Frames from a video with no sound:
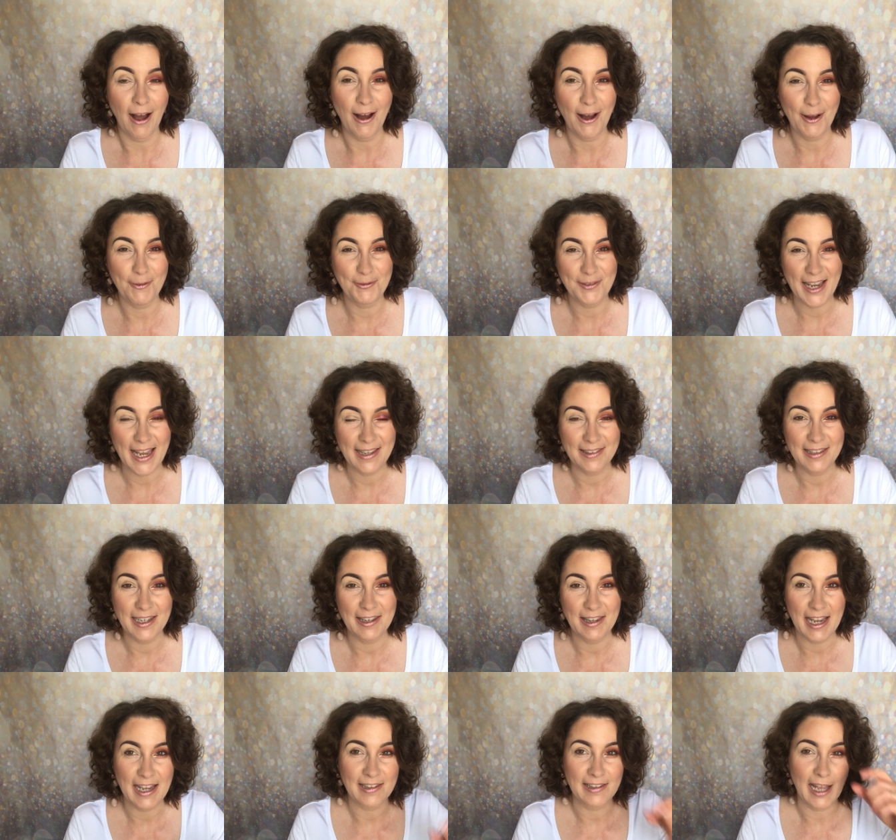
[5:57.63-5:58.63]
I've
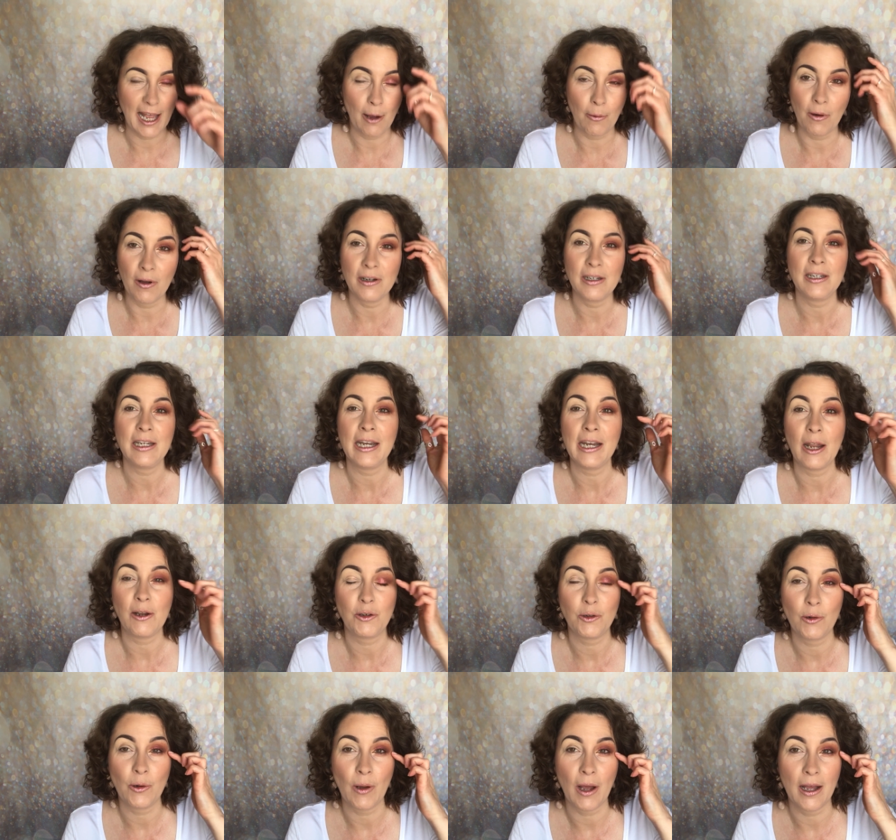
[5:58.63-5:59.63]
tested this out, you know,
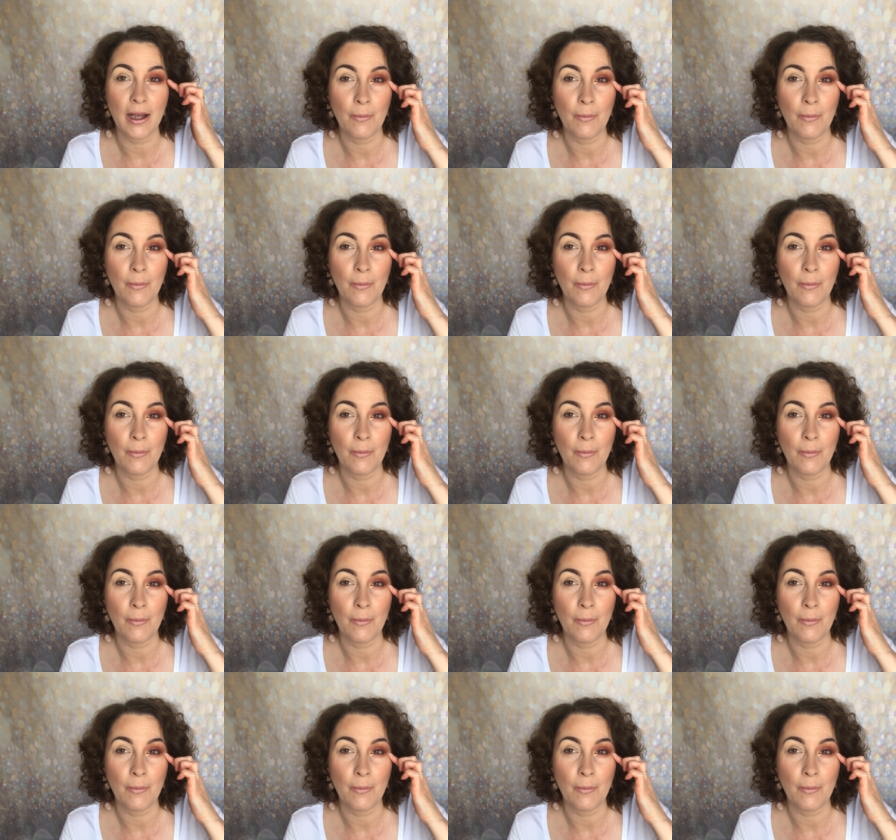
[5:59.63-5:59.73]
to